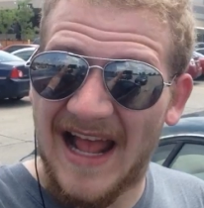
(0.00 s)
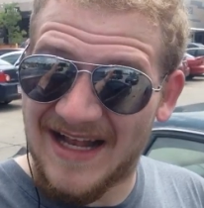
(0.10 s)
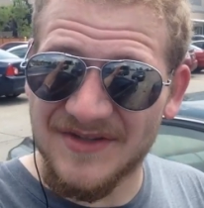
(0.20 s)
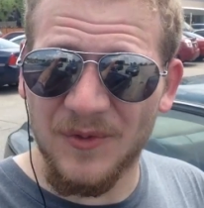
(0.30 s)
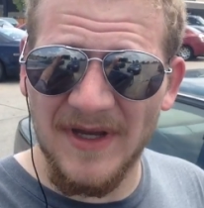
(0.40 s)

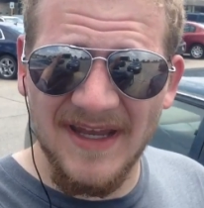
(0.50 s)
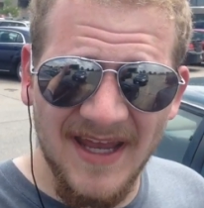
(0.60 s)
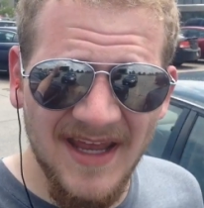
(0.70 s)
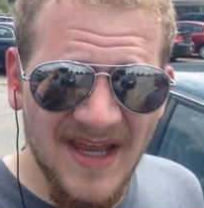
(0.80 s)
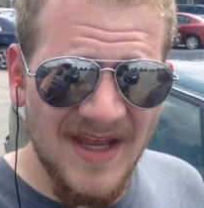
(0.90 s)
last
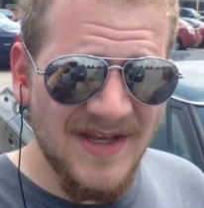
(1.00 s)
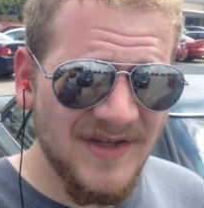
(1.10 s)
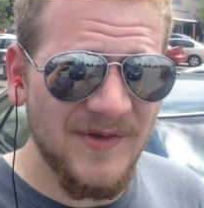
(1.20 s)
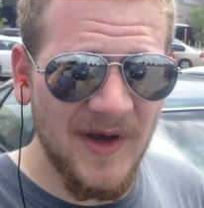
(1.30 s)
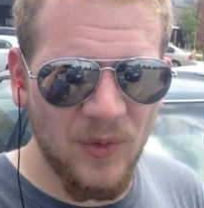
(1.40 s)
week,
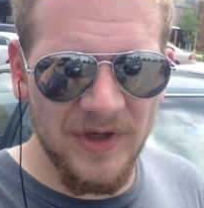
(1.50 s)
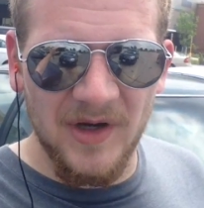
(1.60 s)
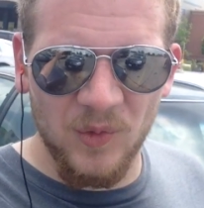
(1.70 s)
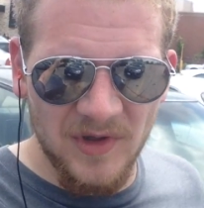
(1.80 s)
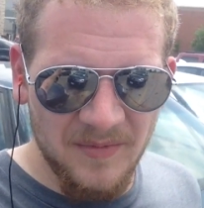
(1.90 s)
so I went
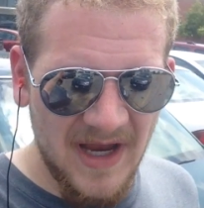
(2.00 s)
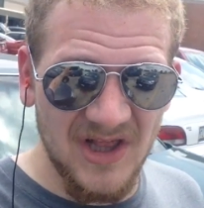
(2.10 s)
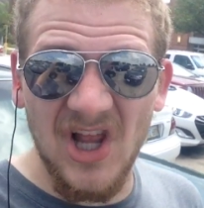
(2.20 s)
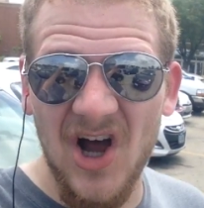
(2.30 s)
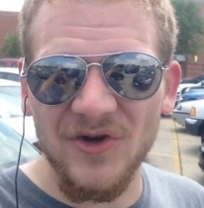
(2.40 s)
on one of my
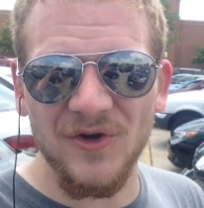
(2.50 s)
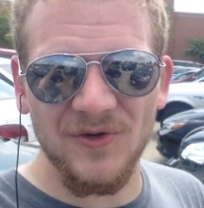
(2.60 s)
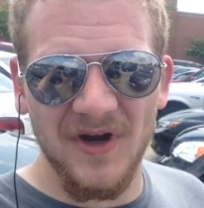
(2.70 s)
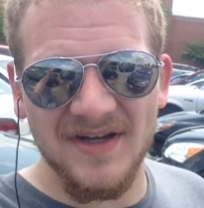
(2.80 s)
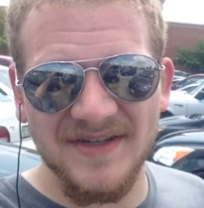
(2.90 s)

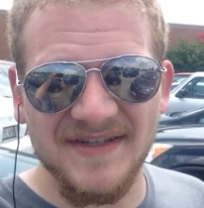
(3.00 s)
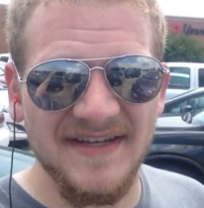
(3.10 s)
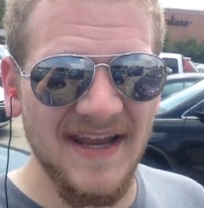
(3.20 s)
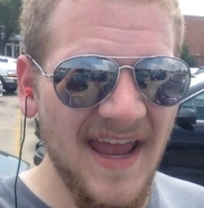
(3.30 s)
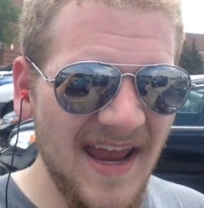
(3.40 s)
longer runs
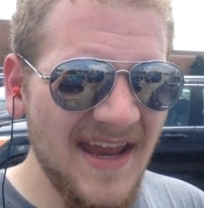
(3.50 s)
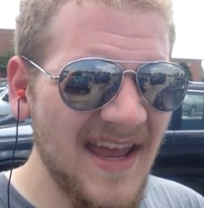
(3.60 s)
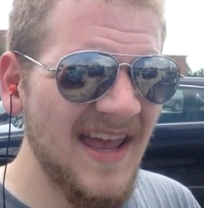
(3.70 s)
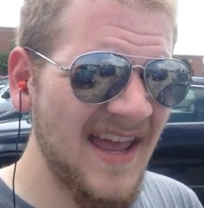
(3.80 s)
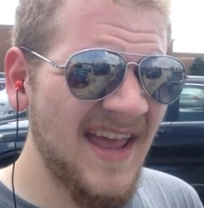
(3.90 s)
today.
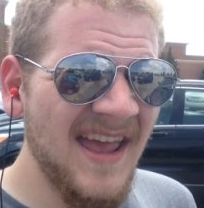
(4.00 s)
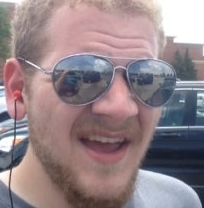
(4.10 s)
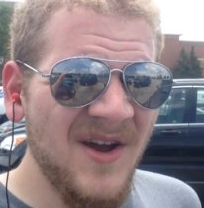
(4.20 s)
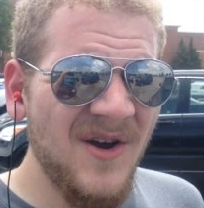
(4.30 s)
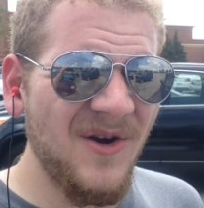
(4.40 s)

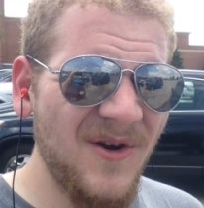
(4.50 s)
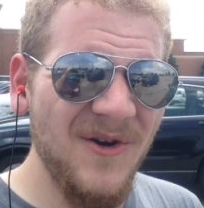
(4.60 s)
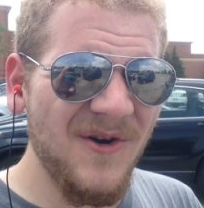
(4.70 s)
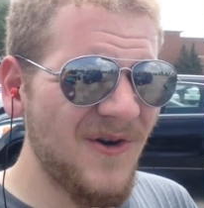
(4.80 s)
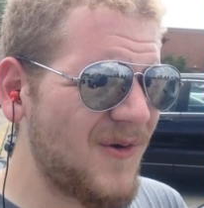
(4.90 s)

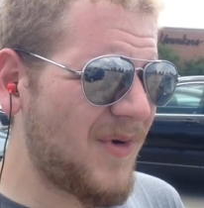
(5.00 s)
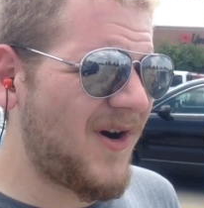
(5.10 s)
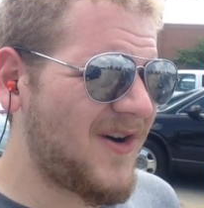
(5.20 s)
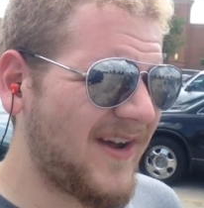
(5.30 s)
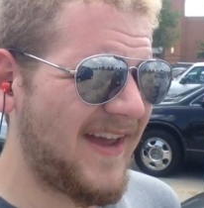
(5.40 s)
Whoo
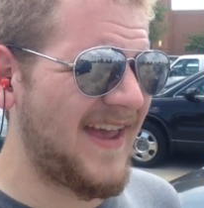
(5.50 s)
boy,